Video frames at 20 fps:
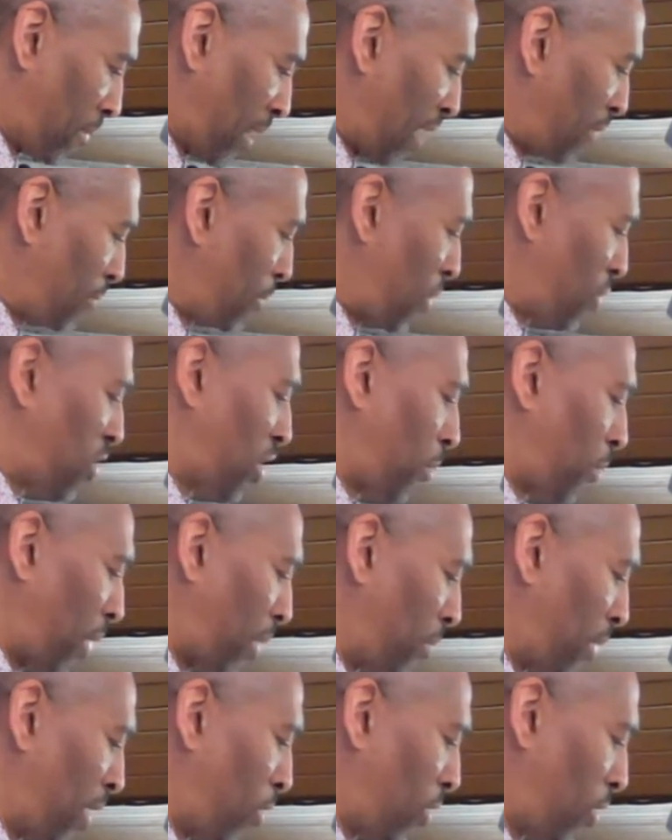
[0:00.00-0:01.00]
Have mercy
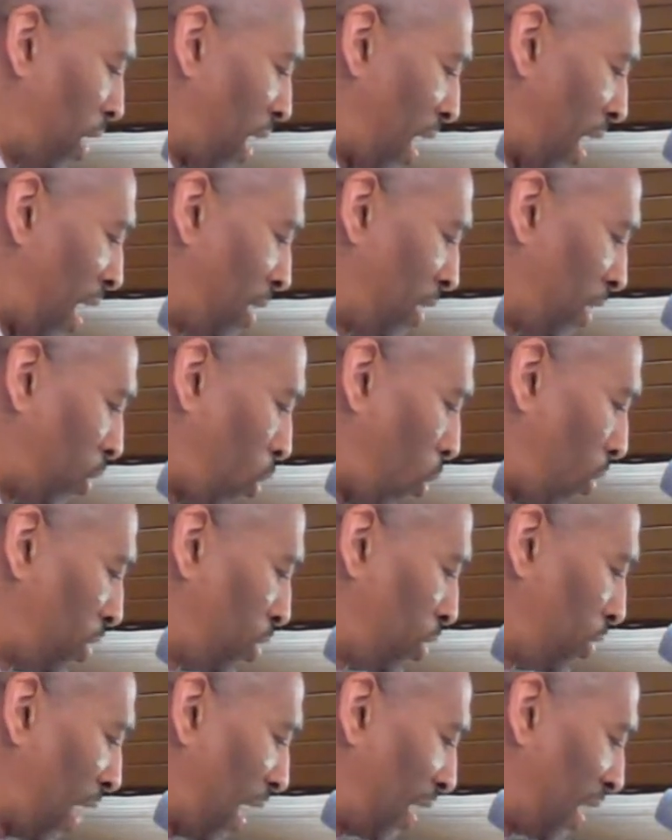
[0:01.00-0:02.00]
upon me, O God,
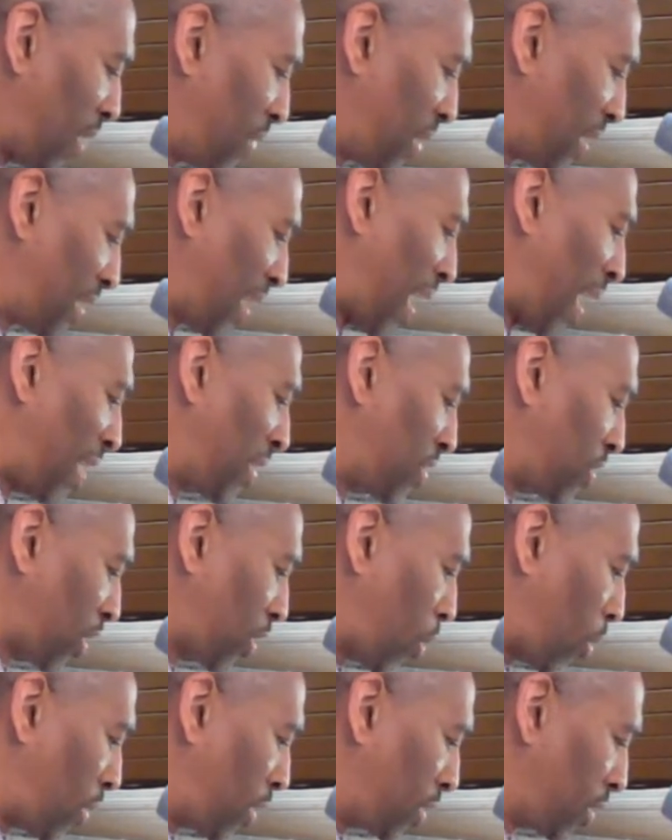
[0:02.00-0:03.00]
according to thy loving kindness,
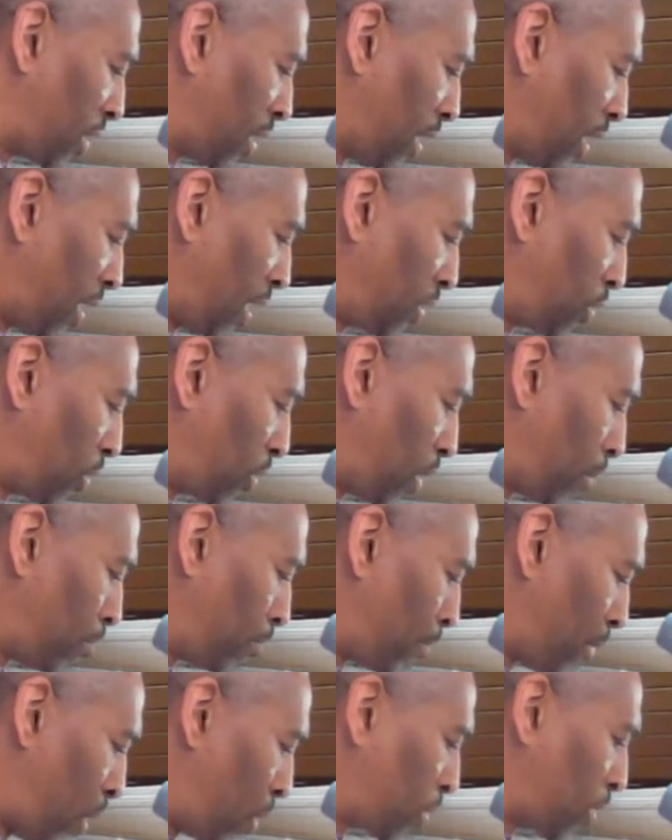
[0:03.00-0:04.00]
according unto the
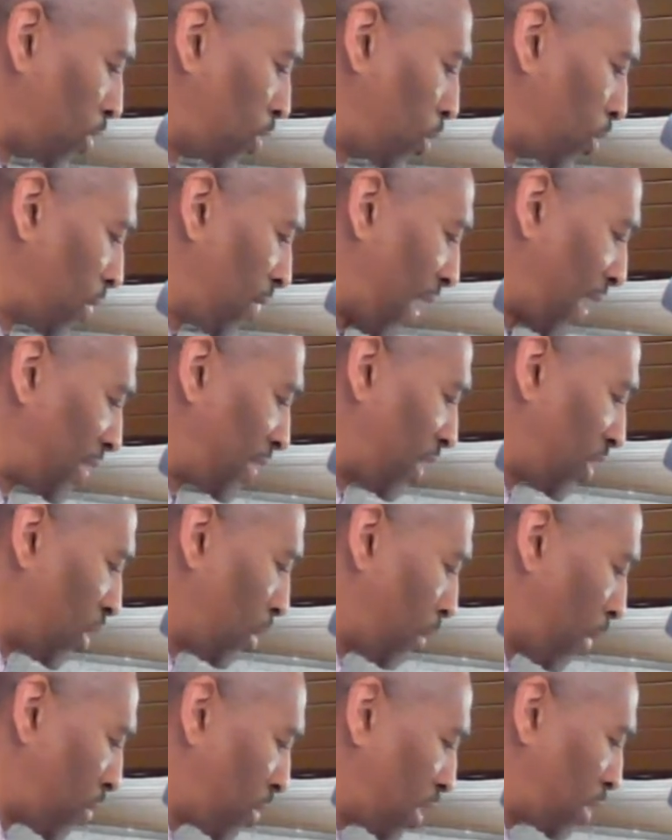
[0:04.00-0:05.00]
multitude of thy
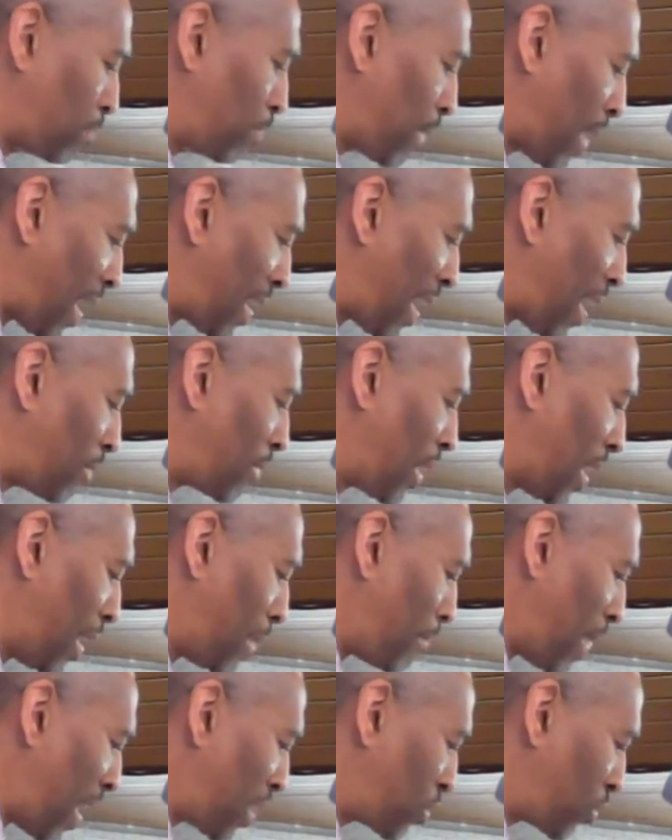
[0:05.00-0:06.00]
tender mercies. Blot out
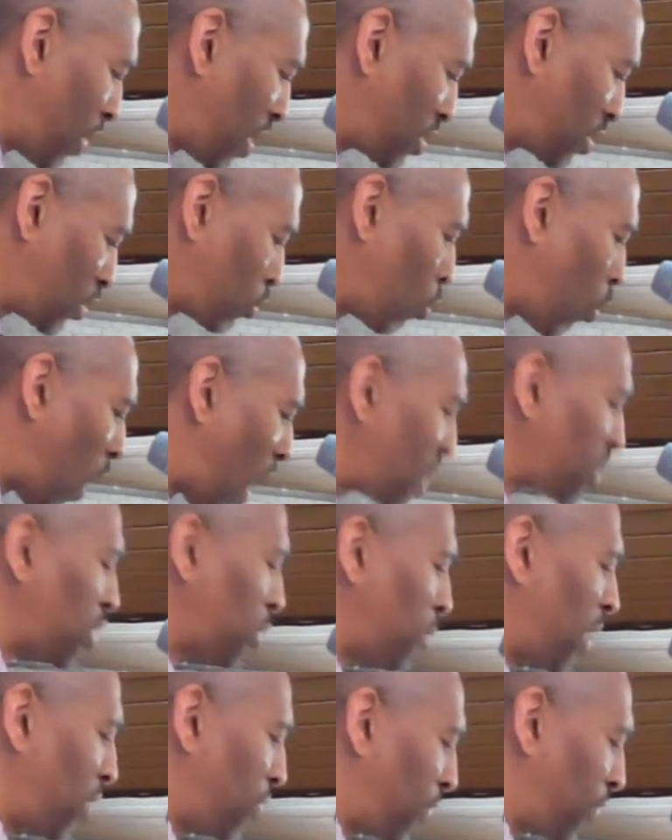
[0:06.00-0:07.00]
my transgressions.
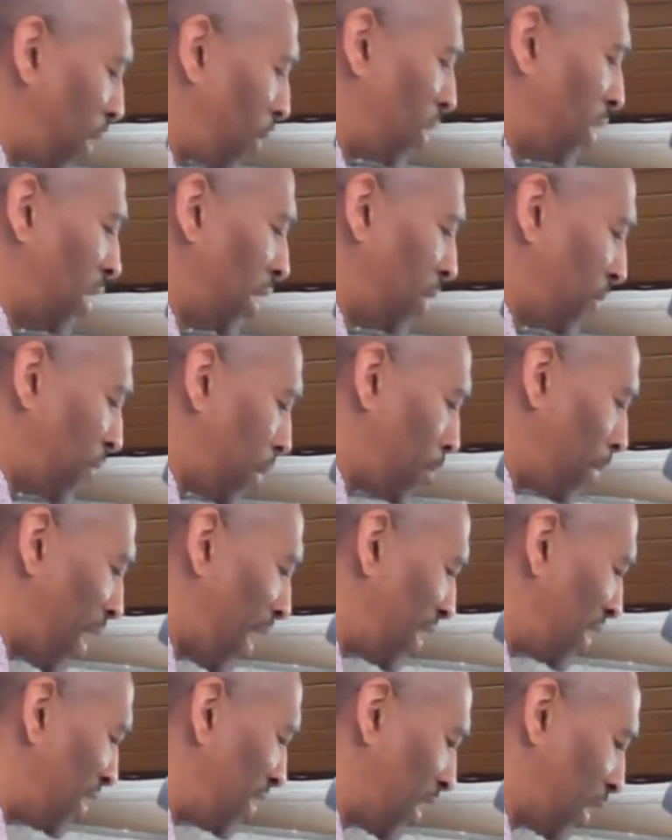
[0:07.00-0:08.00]
Wash me thoroughly from
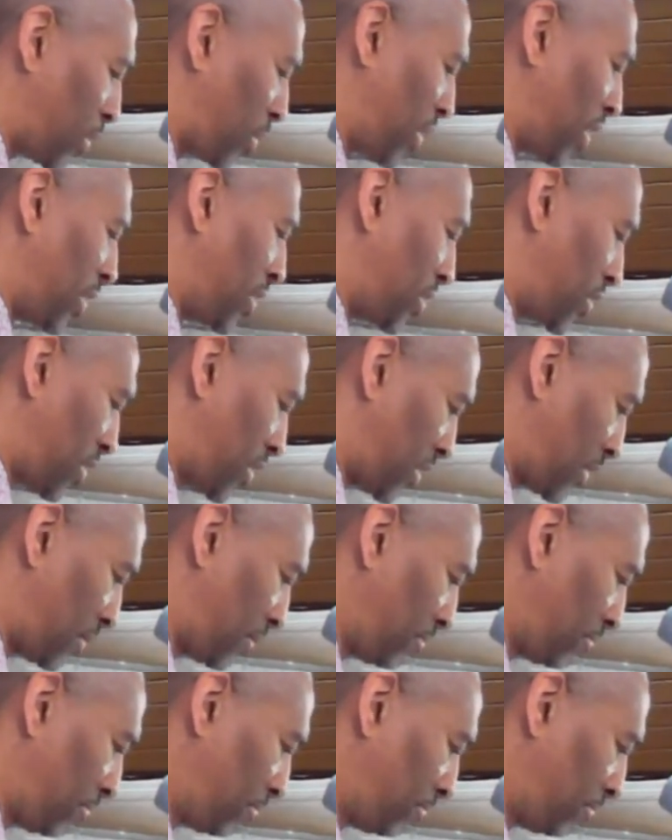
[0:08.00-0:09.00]
mine iniquities
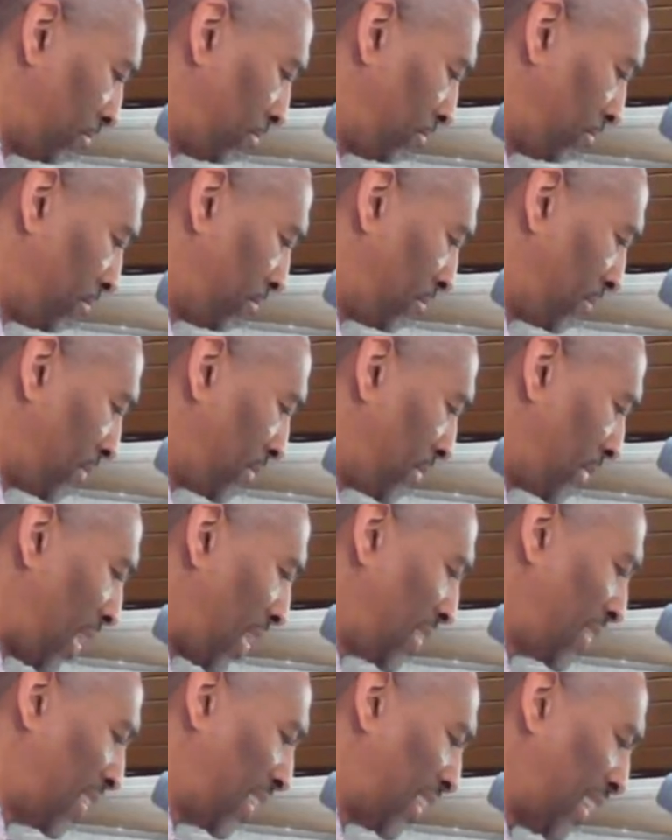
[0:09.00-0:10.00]

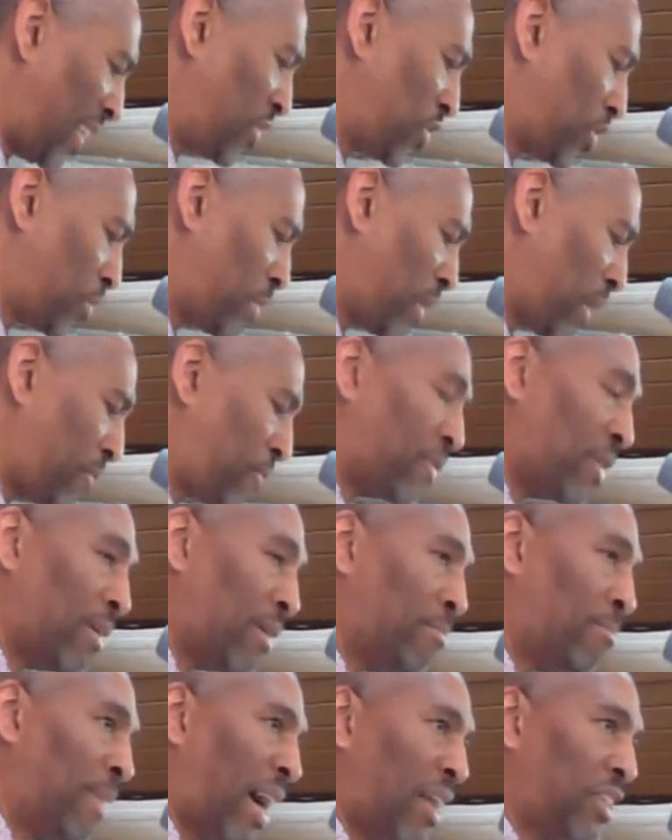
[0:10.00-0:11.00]
and cleanse me
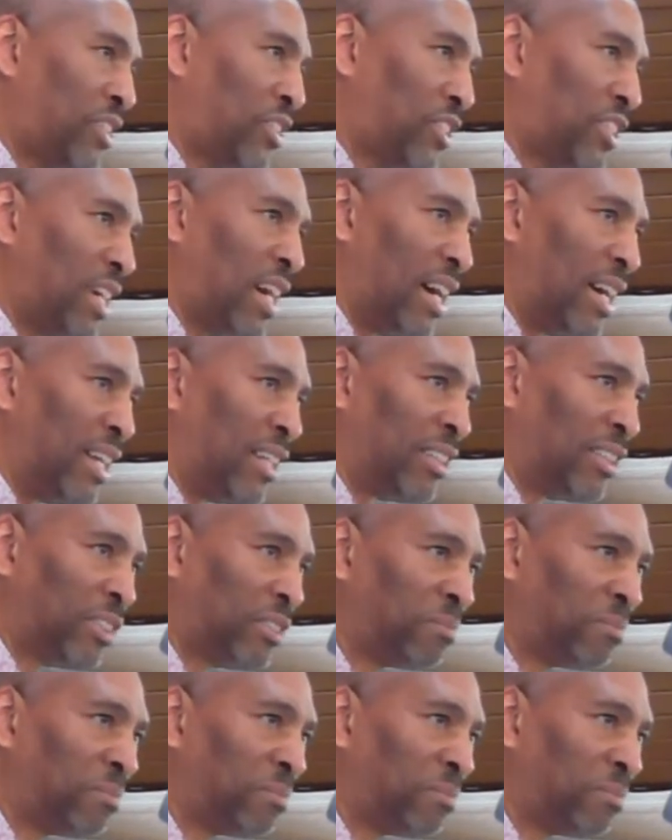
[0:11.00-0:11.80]
from my sin.